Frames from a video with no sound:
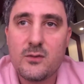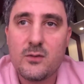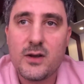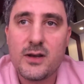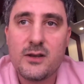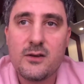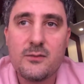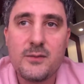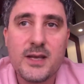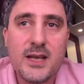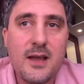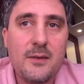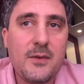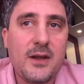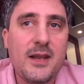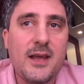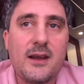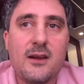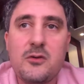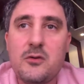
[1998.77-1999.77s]
When you become
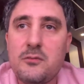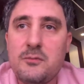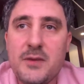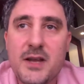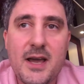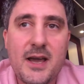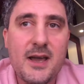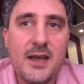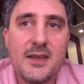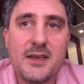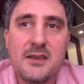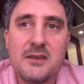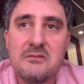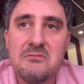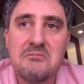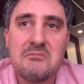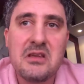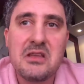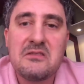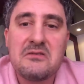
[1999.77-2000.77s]
an alumni,
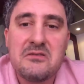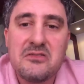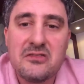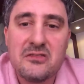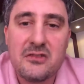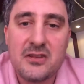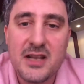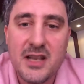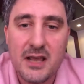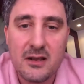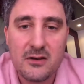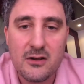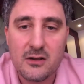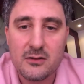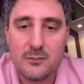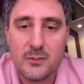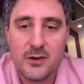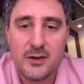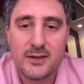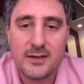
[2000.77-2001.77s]
it's
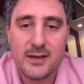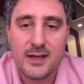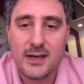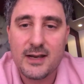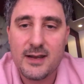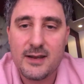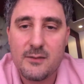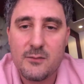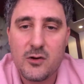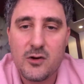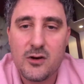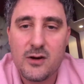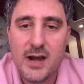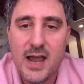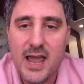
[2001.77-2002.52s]
not vertical anymore.